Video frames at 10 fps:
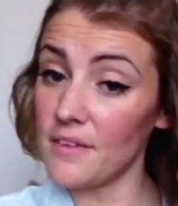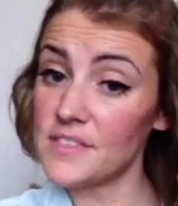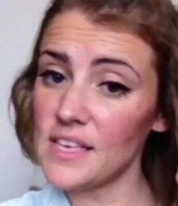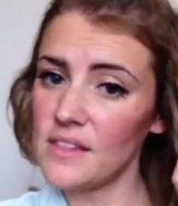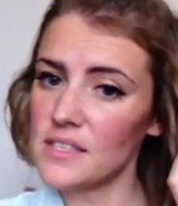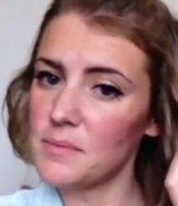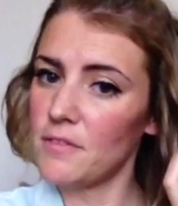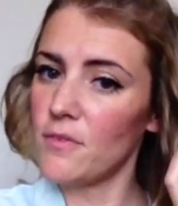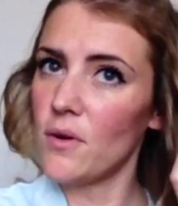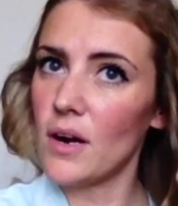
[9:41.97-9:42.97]
said this
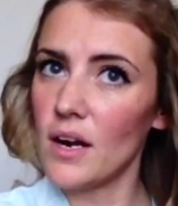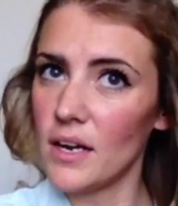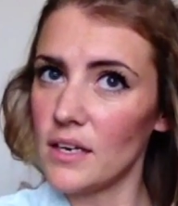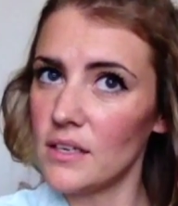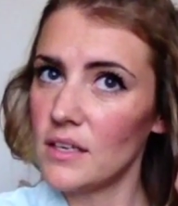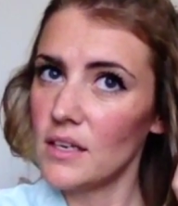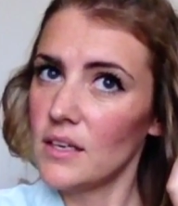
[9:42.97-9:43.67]
before, and